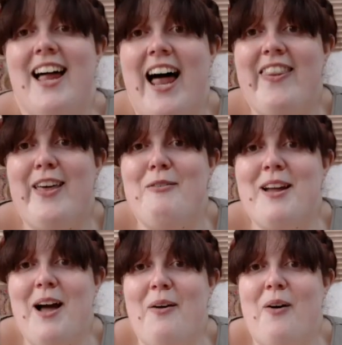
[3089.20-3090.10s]
and there we
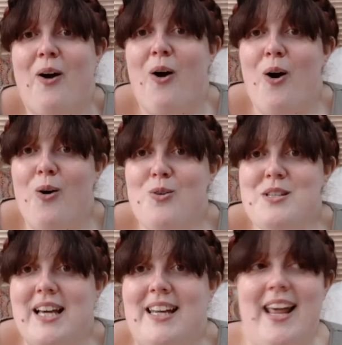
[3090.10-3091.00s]
go, all
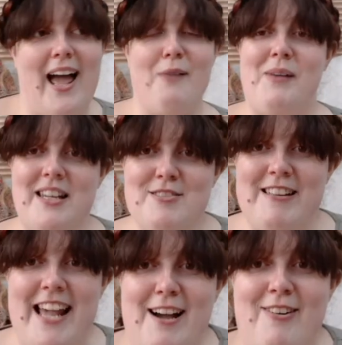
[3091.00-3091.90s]
done, and we're under
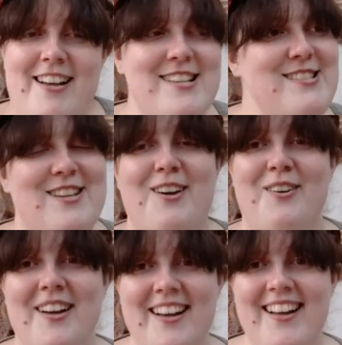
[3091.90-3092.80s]
an hour,
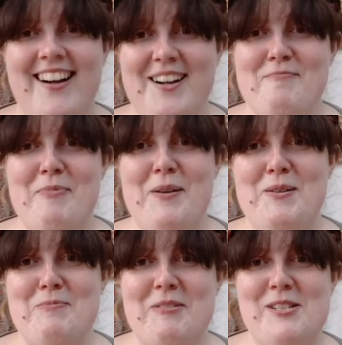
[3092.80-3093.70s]
so
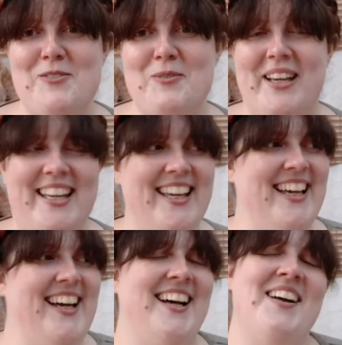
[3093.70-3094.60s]
bonus points for me.
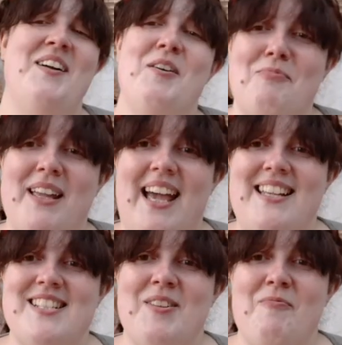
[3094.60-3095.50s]
But
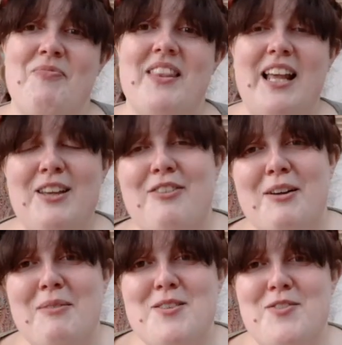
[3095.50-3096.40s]
yes, thank you
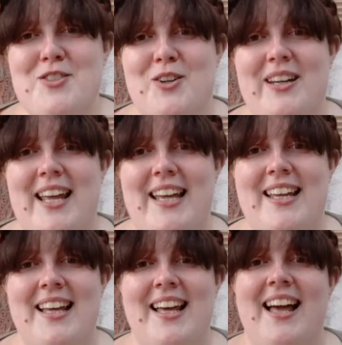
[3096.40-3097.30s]
very much for
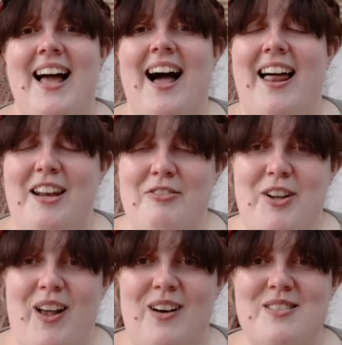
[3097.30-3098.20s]
joining. I love
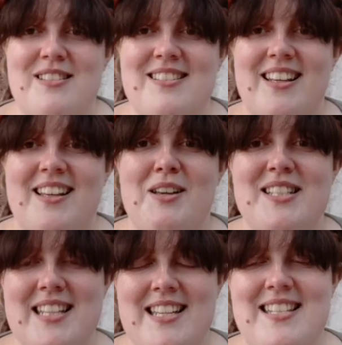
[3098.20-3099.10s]
you lots.
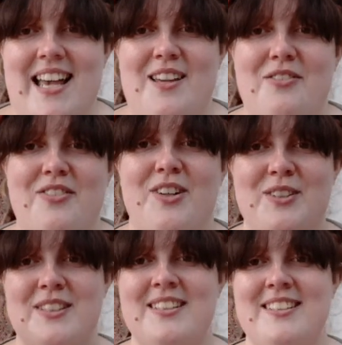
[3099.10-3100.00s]
Stay safe.
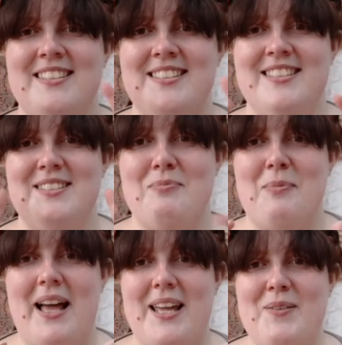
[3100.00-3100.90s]

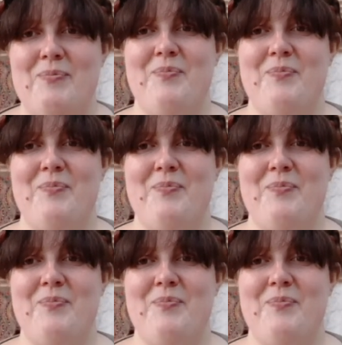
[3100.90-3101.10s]
Bye.